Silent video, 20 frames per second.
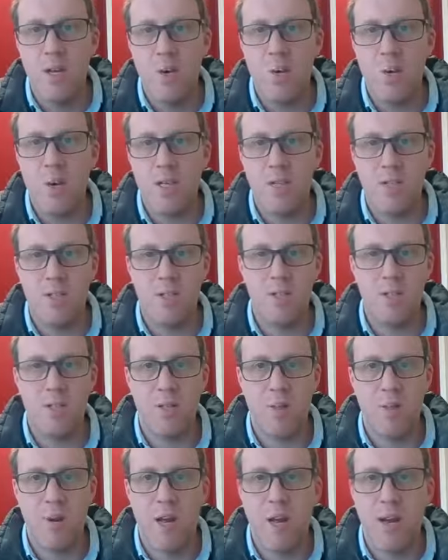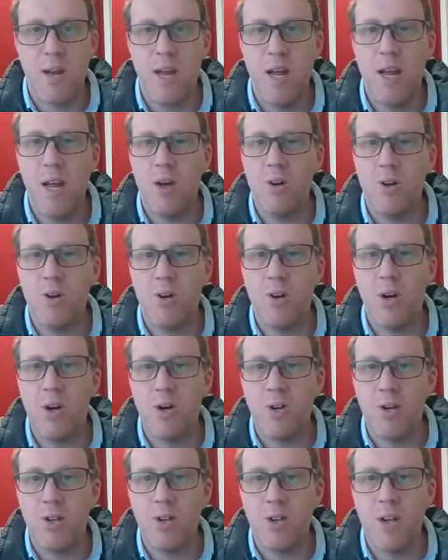questions about how
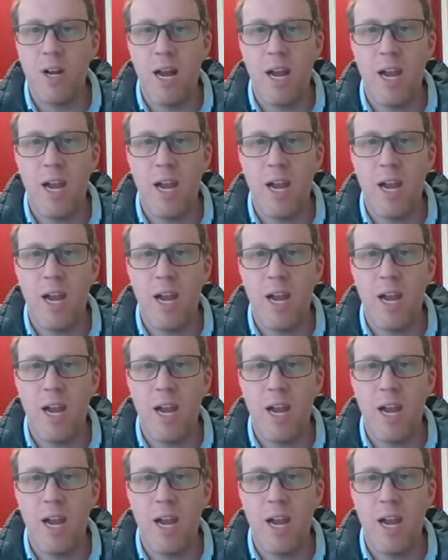God could